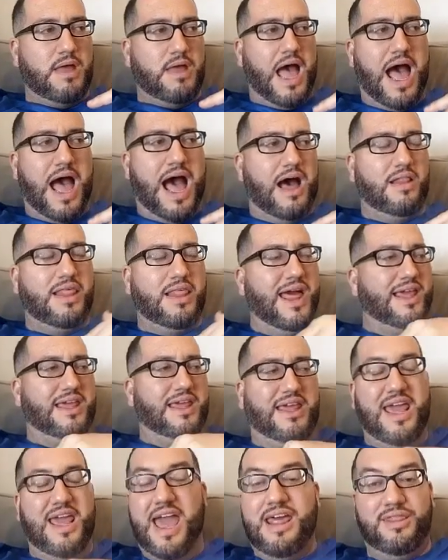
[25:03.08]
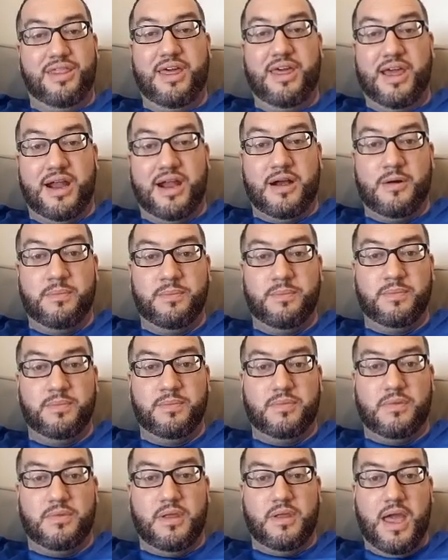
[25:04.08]
I'll like get there
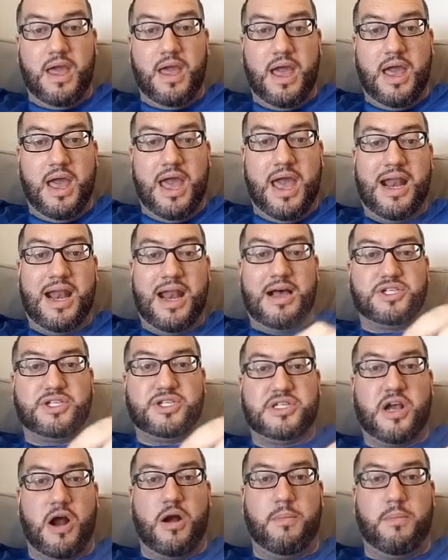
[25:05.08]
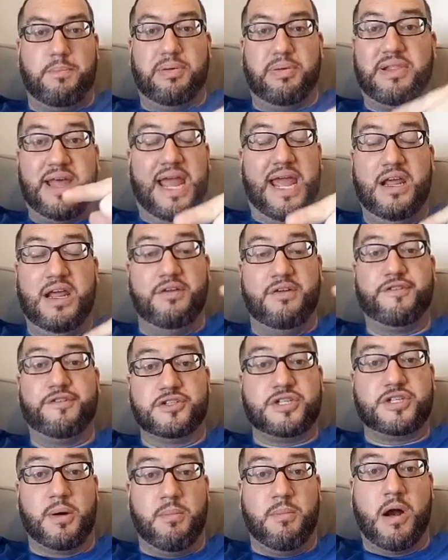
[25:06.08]
and I'll start planning for
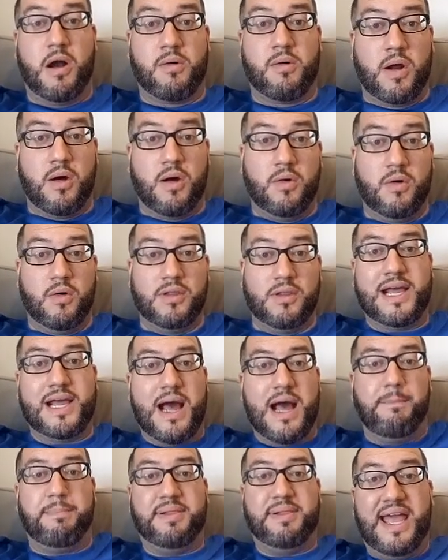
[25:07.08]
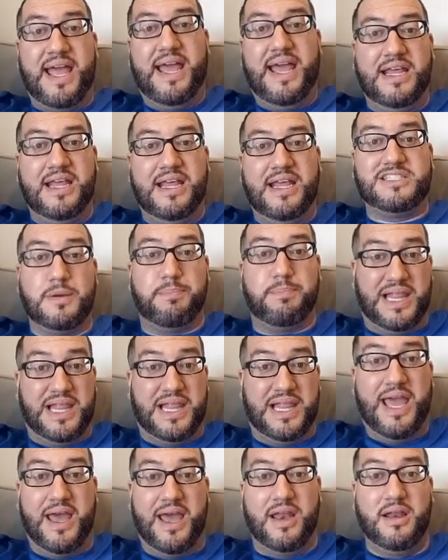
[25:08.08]
tomorrow. Like I'm planning to
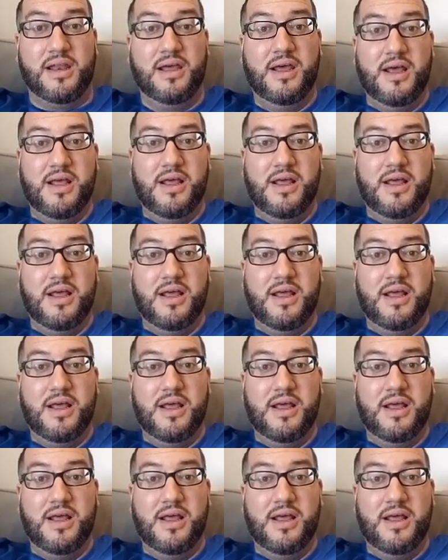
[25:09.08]
plan.